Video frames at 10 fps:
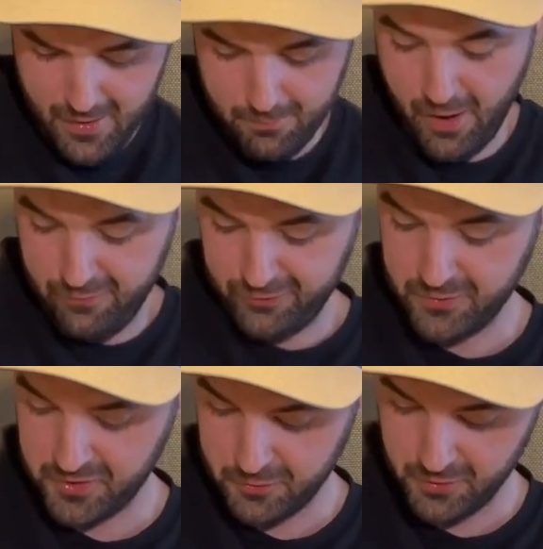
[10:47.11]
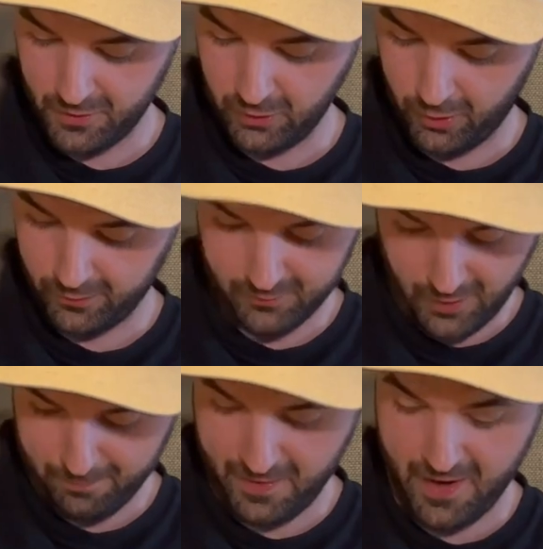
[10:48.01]
But if you do a lot
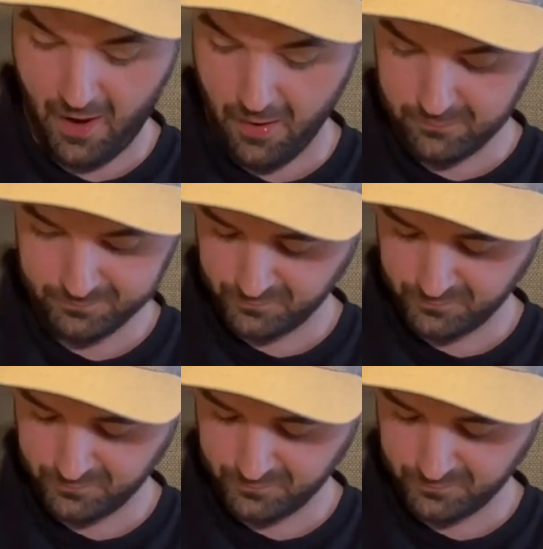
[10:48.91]
up here,